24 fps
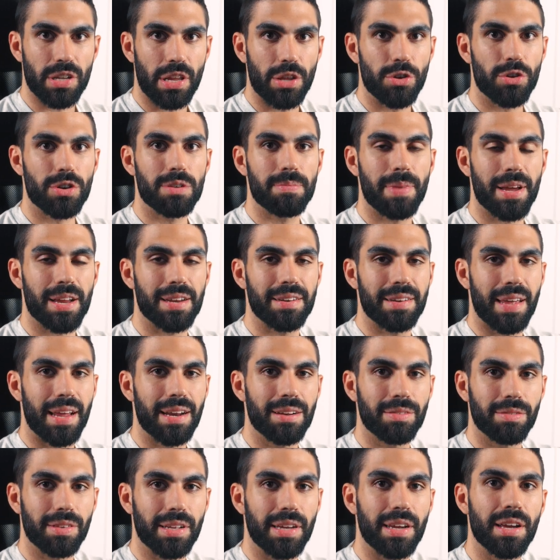that you can make
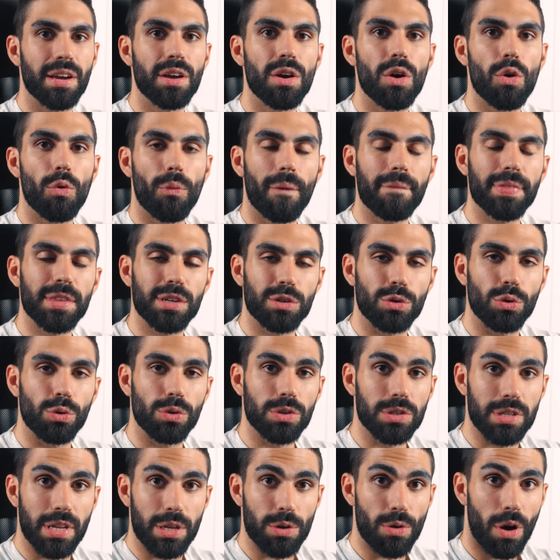natively with the
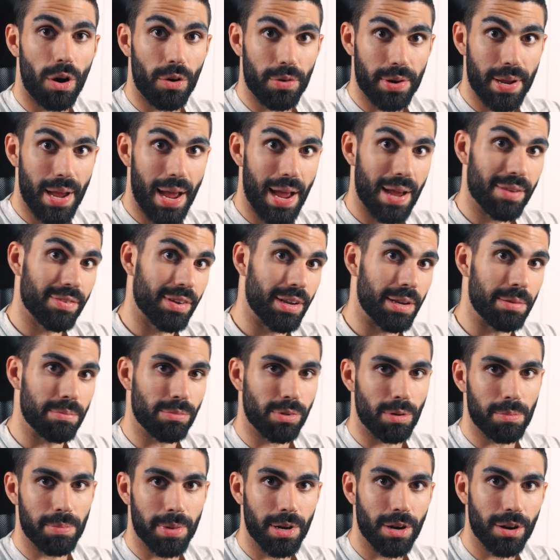tools that you already have in
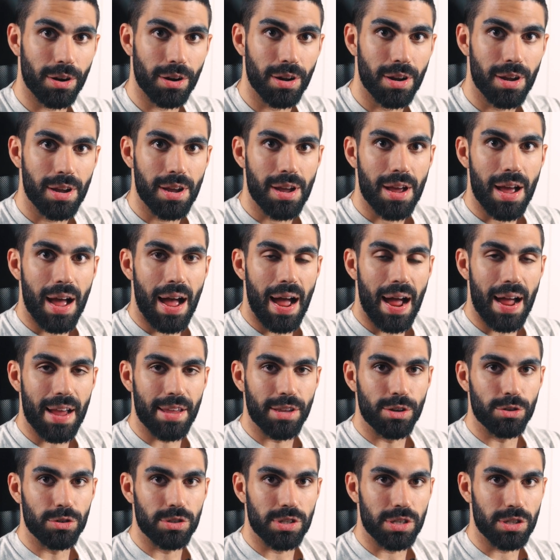Premiere. I
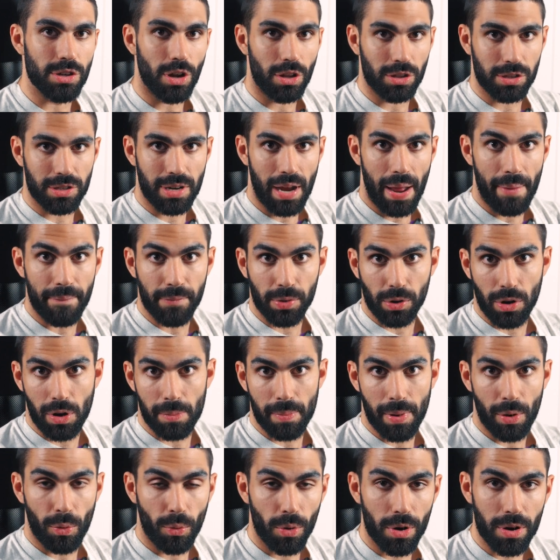use these all the time throughout
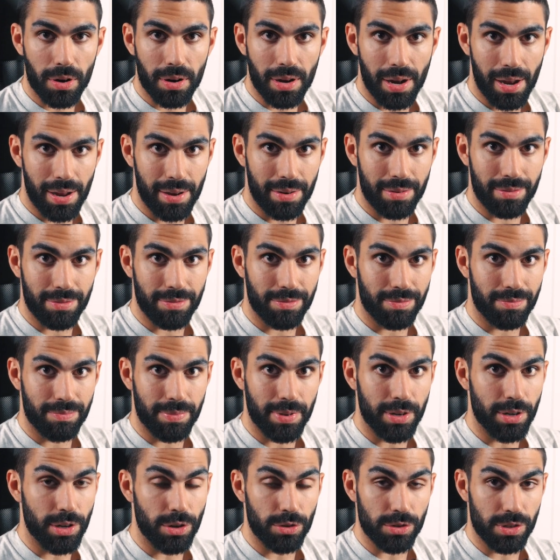my work. I've
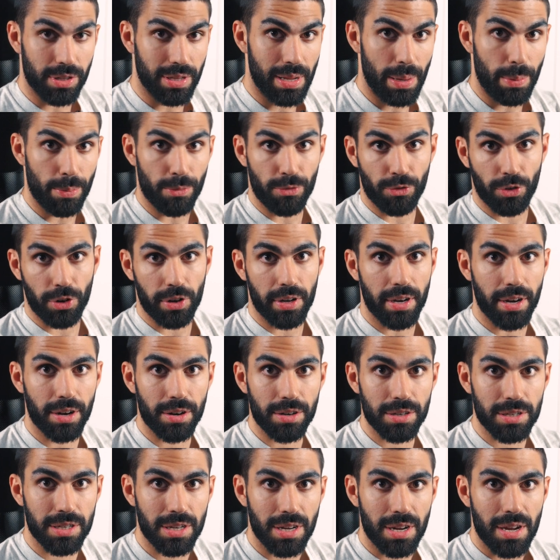been using them for
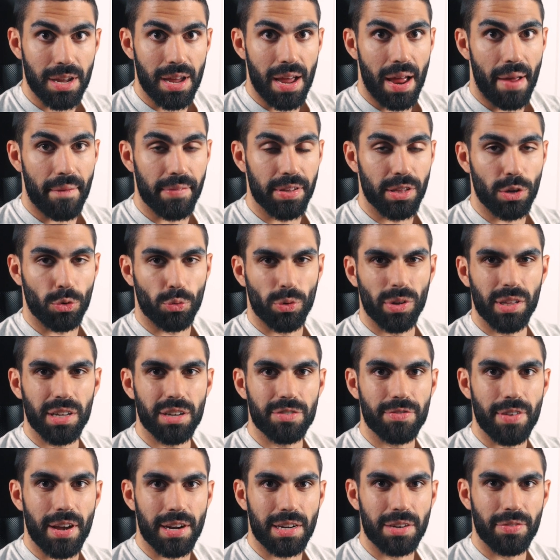years. I think they're really
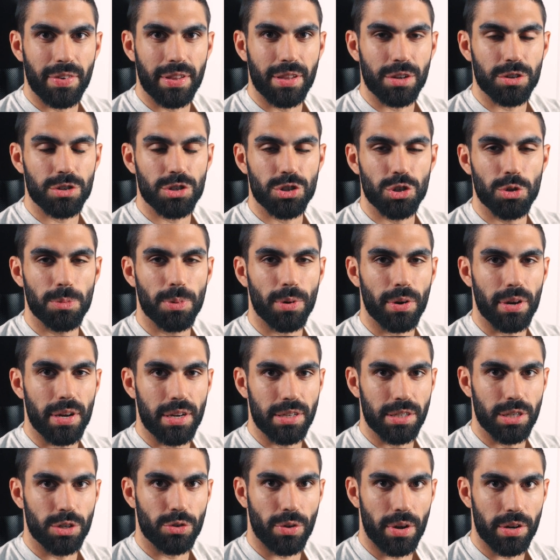effective and they're super
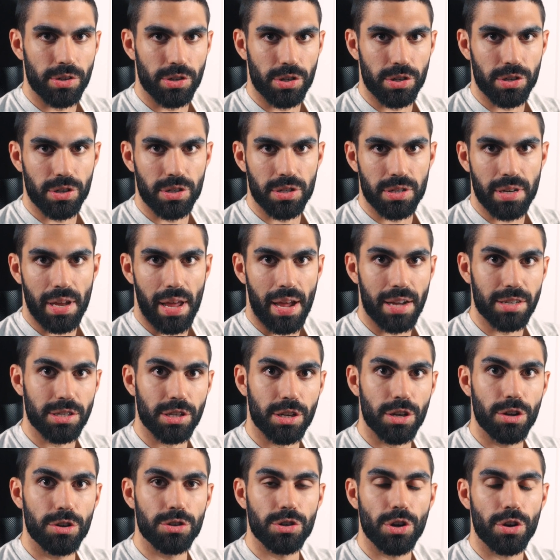easy transitions to
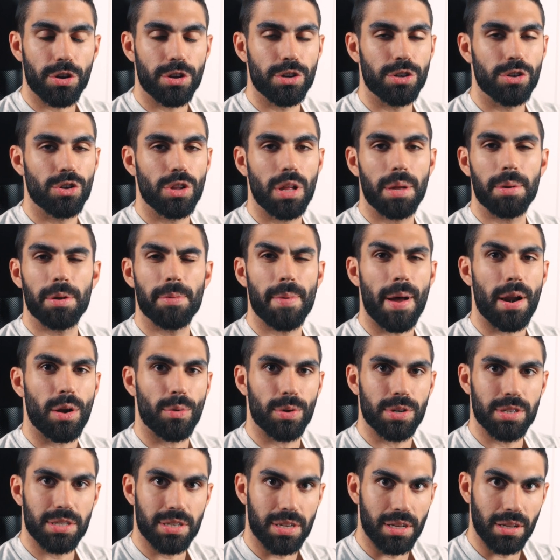execute, so you can do them no matter
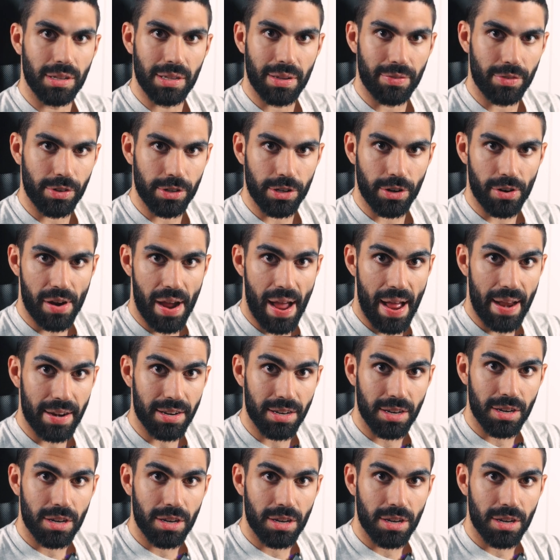what skill level you're at.